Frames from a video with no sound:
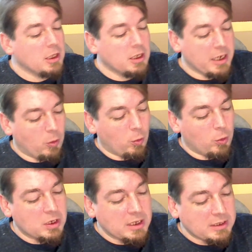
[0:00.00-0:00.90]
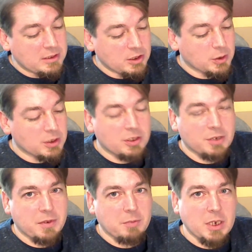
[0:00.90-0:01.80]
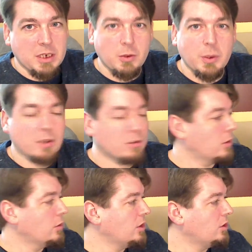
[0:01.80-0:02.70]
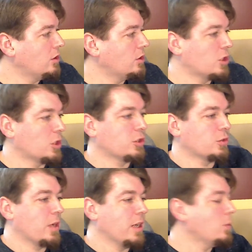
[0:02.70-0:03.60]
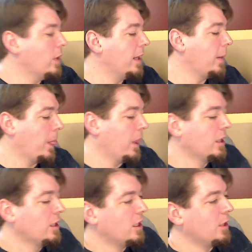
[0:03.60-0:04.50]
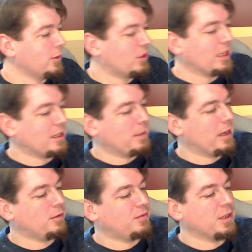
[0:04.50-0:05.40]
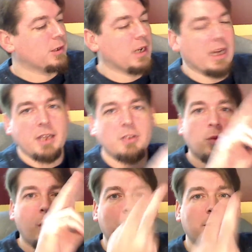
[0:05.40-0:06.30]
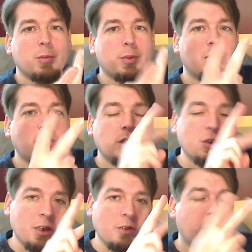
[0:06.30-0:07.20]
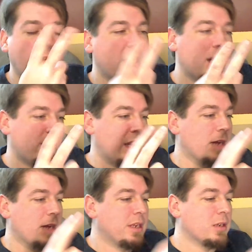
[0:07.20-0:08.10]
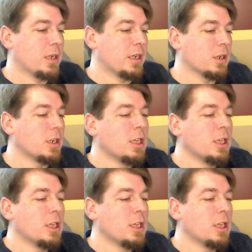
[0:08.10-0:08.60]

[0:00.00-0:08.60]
Now, what I do is if I'm not going to throw these in the charger right away, I will take them out of here and I swap their positions. That's why I have A and B on here.